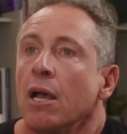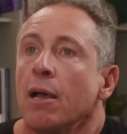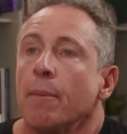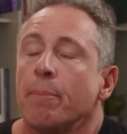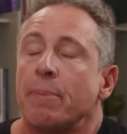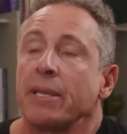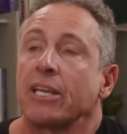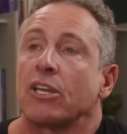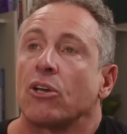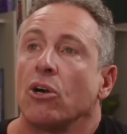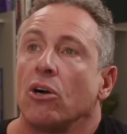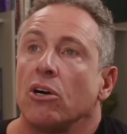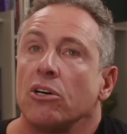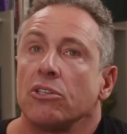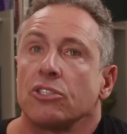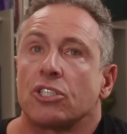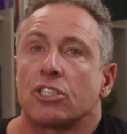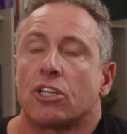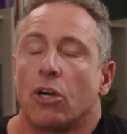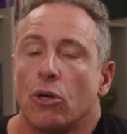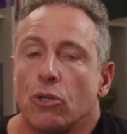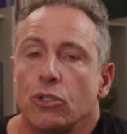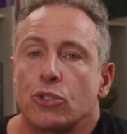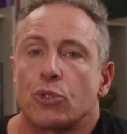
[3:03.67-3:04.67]
Because
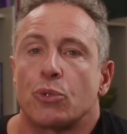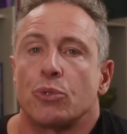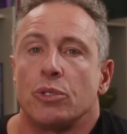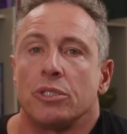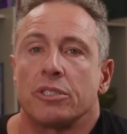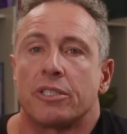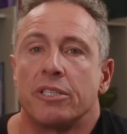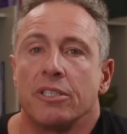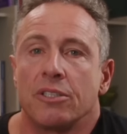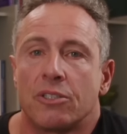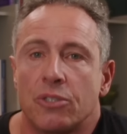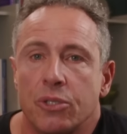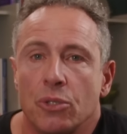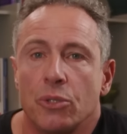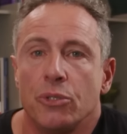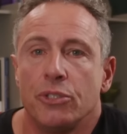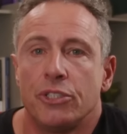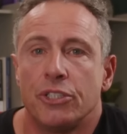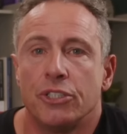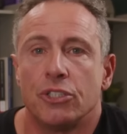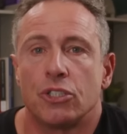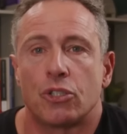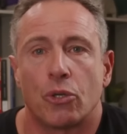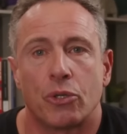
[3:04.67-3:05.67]
cultural
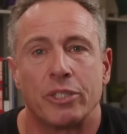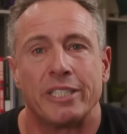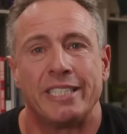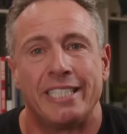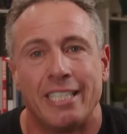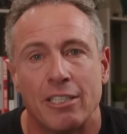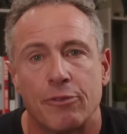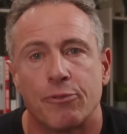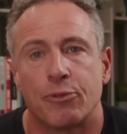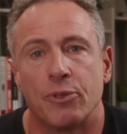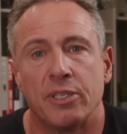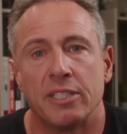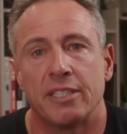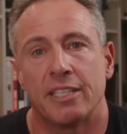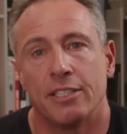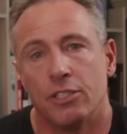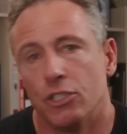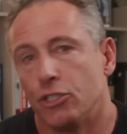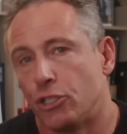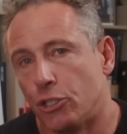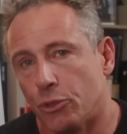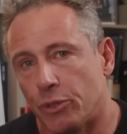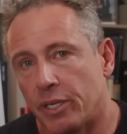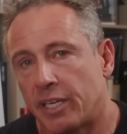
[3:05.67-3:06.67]
conclusions are different than
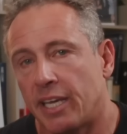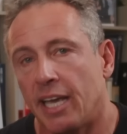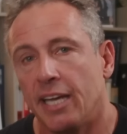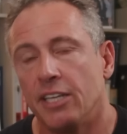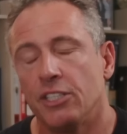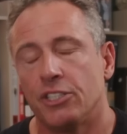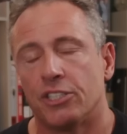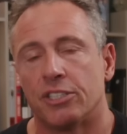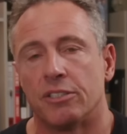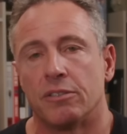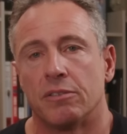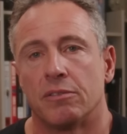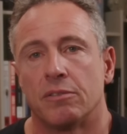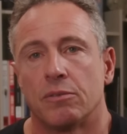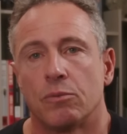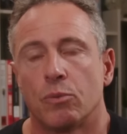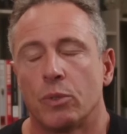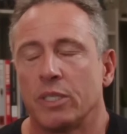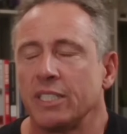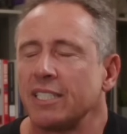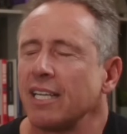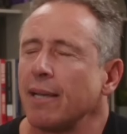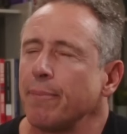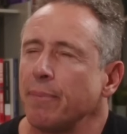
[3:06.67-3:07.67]
adjudication. What
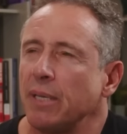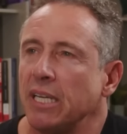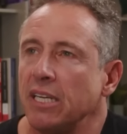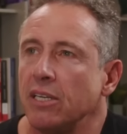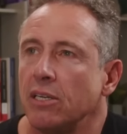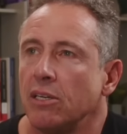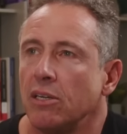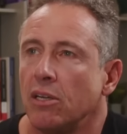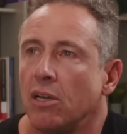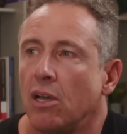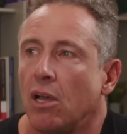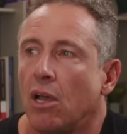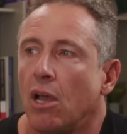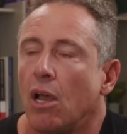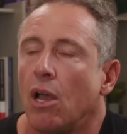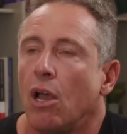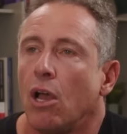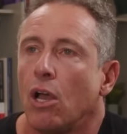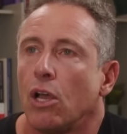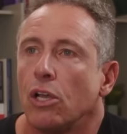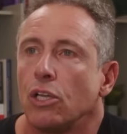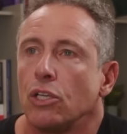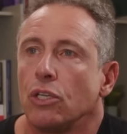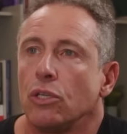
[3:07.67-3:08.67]
does that mean?
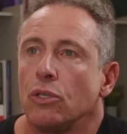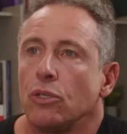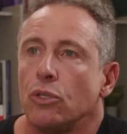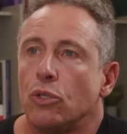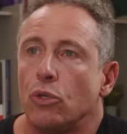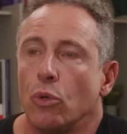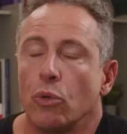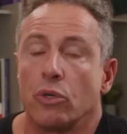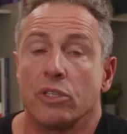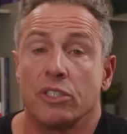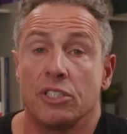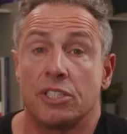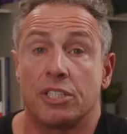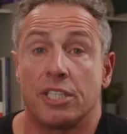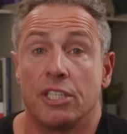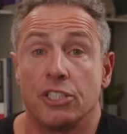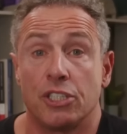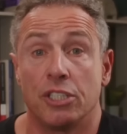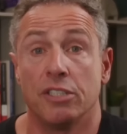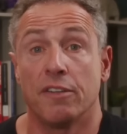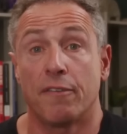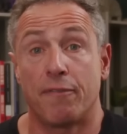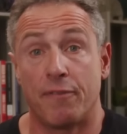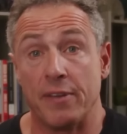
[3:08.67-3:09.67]
Your
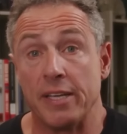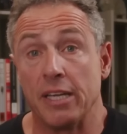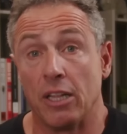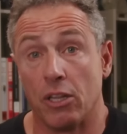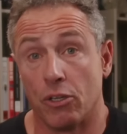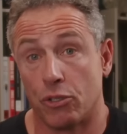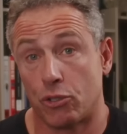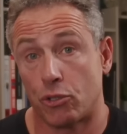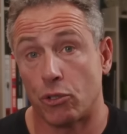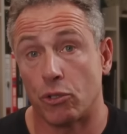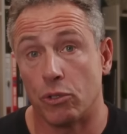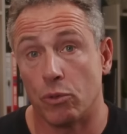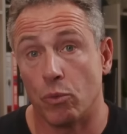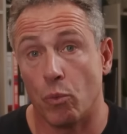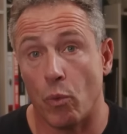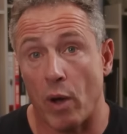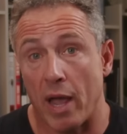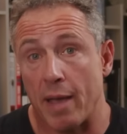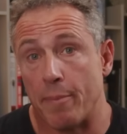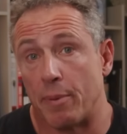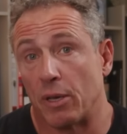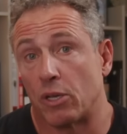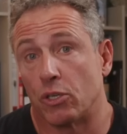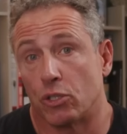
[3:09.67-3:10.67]
decision to feel a certain
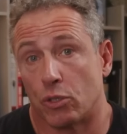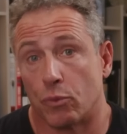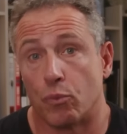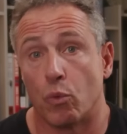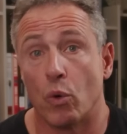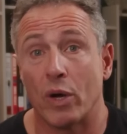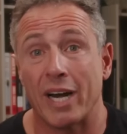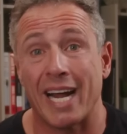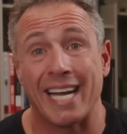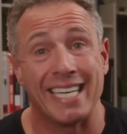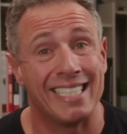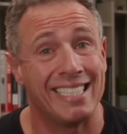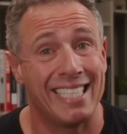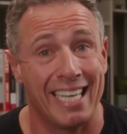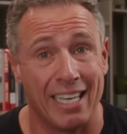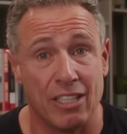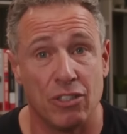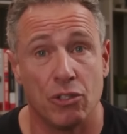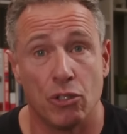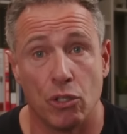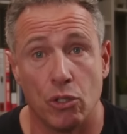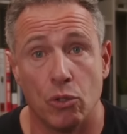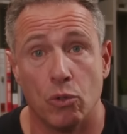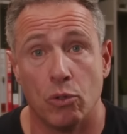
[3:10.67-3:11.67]
way because of what I
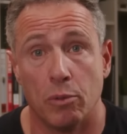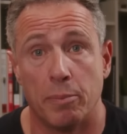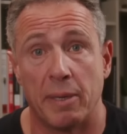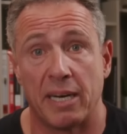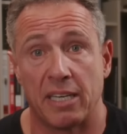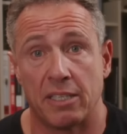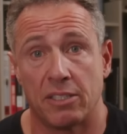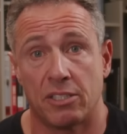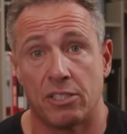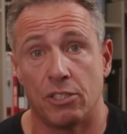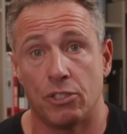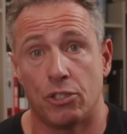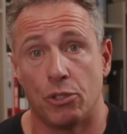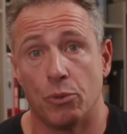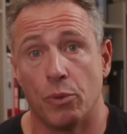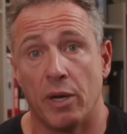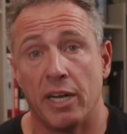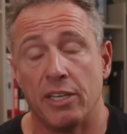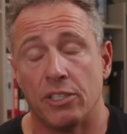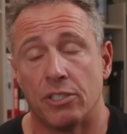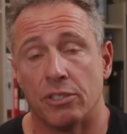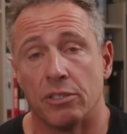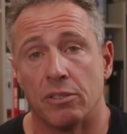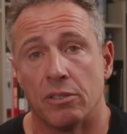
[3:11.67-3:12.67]
tell you about a
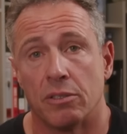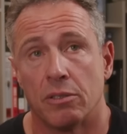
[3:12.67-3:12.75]
situation